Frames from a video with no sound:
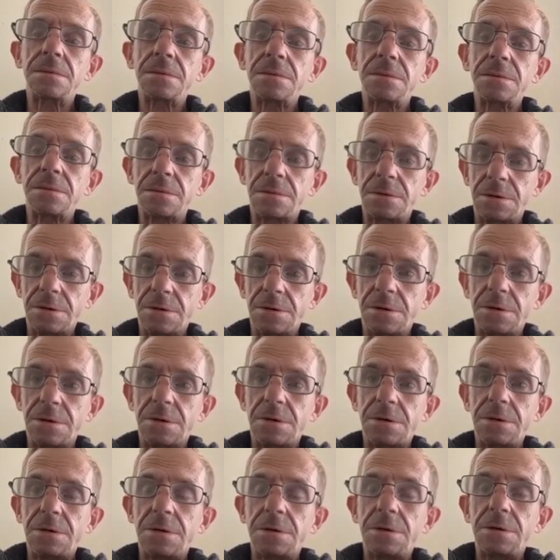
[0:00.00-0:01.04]

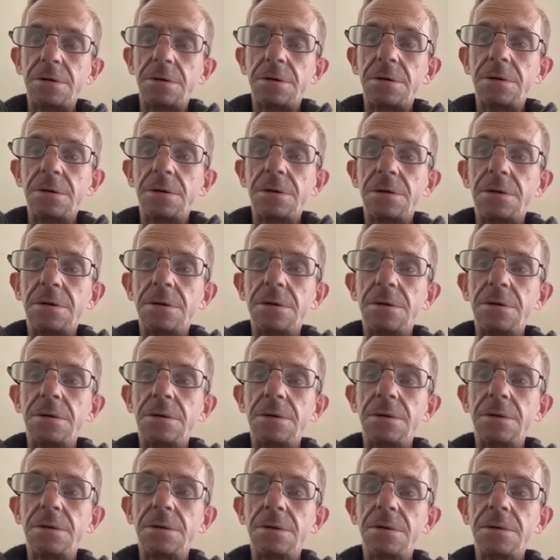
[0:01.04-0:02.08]

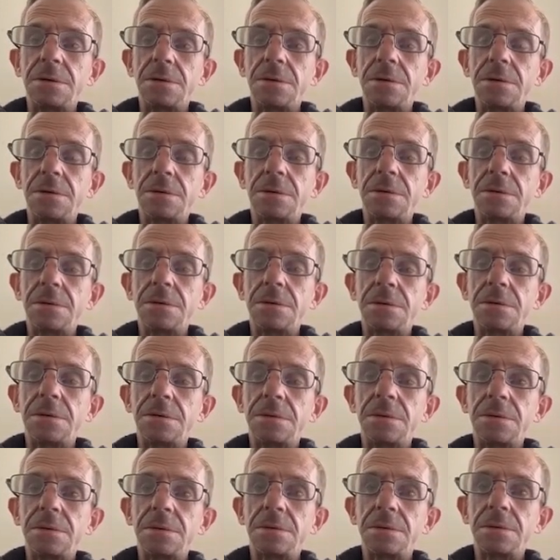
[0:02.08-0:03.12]

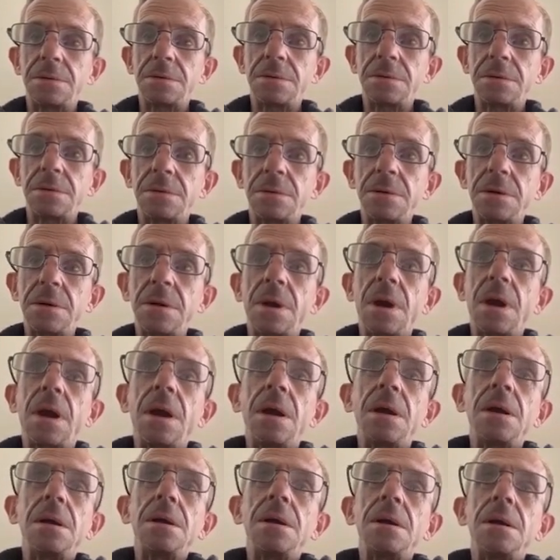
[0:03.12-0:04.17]

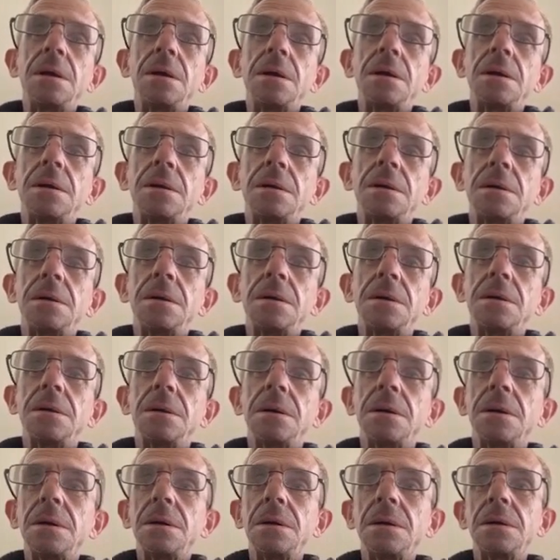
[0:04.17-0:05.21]

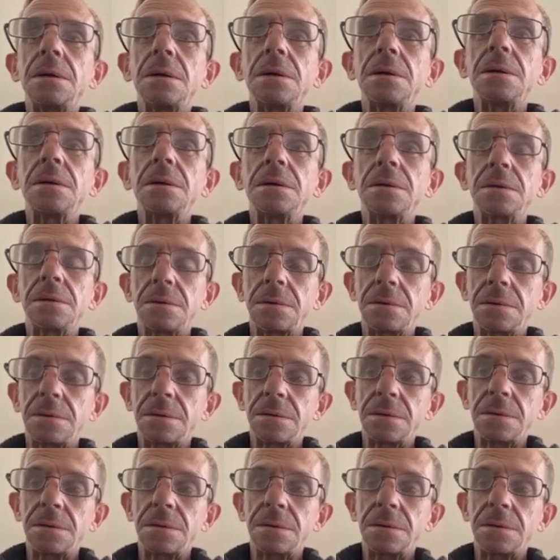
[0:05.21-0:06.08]
[no speech]